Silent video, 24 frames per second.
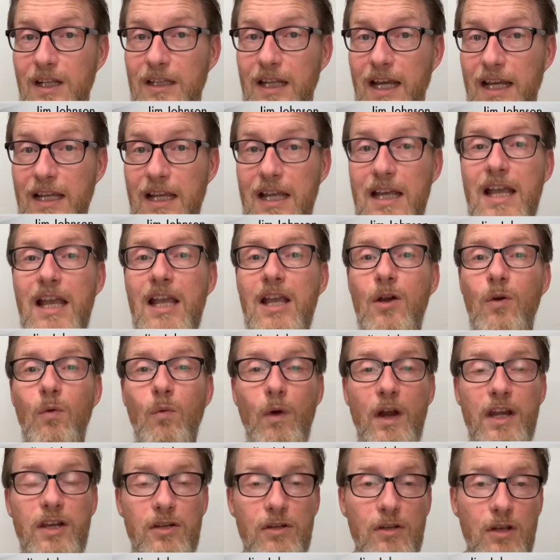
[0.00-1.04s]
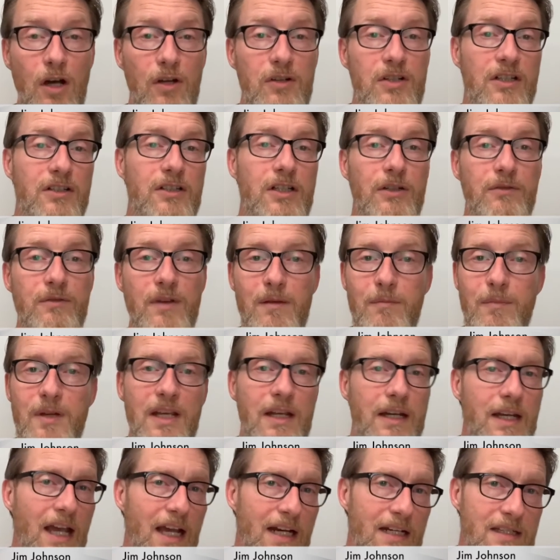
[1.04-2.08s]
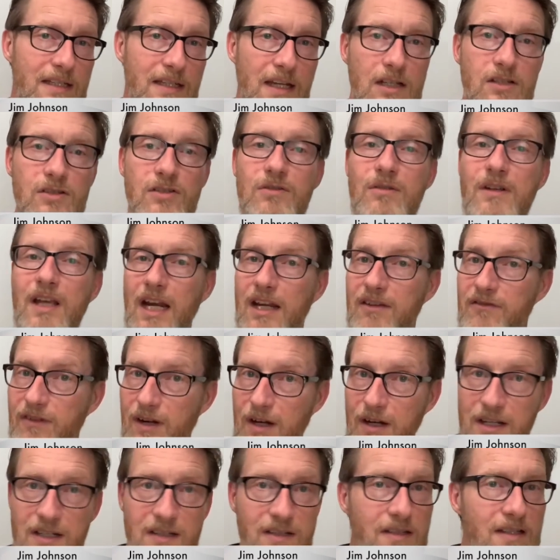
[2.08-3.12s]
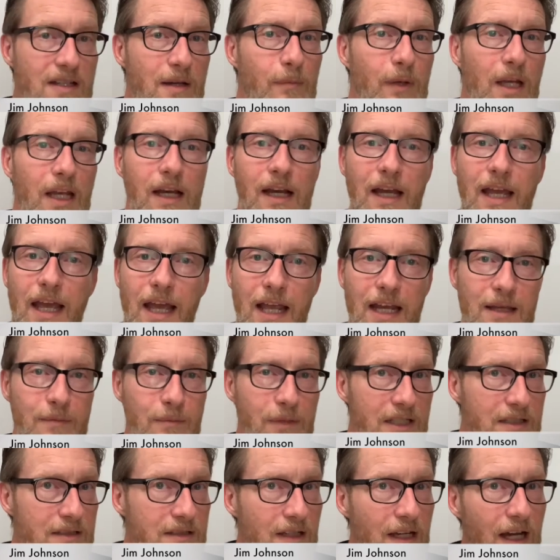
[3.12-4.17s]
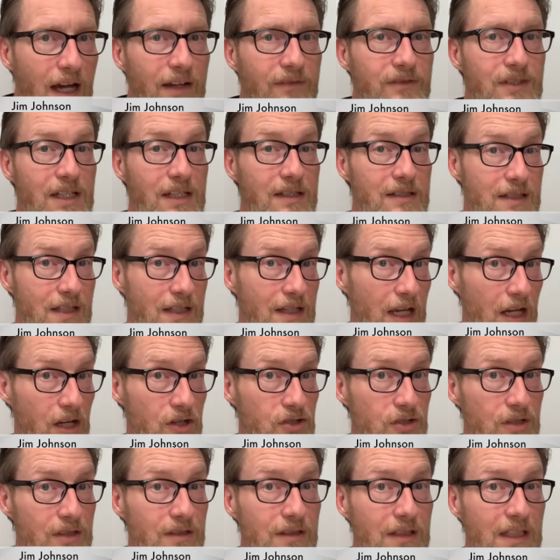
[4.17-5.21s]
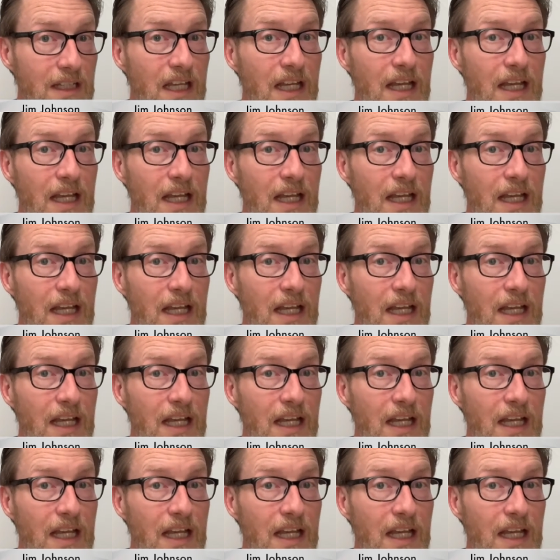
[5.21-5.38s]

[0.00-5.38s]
Like when you go to Caribbean accents, you get a very similar element of the intonation.